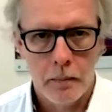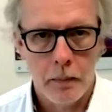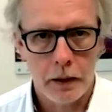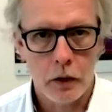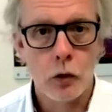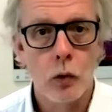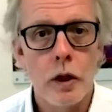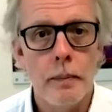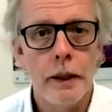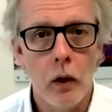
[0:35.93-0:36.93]
Michael has
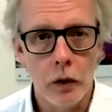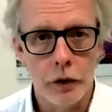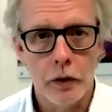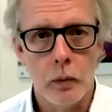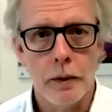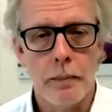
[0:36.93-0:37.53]
also been honored with a